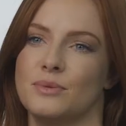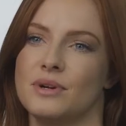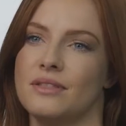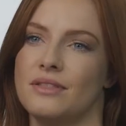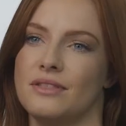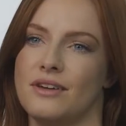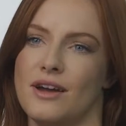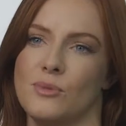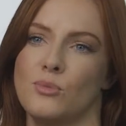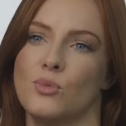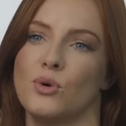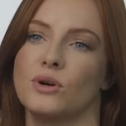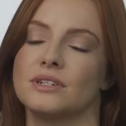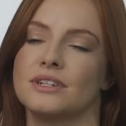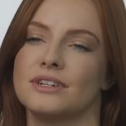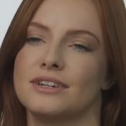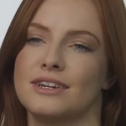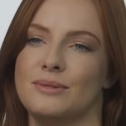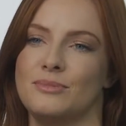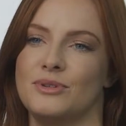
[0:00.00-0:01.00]
with and
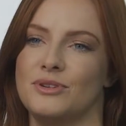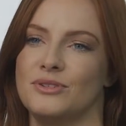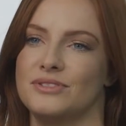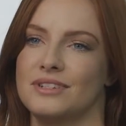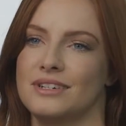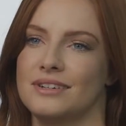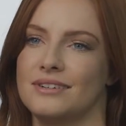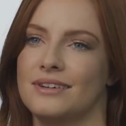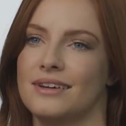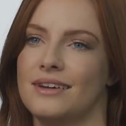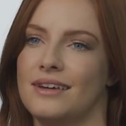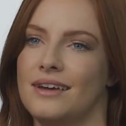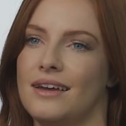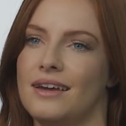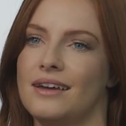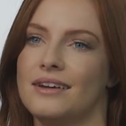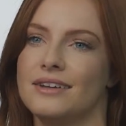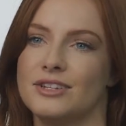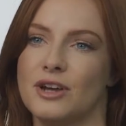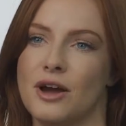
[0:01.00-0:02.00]
want to keep
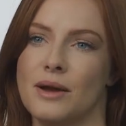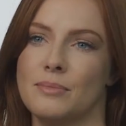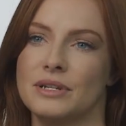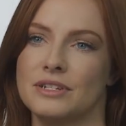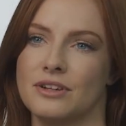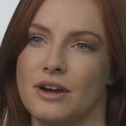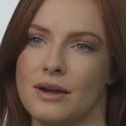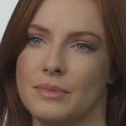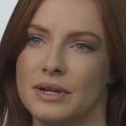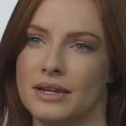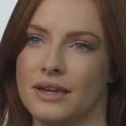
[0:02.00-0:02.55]
using time and time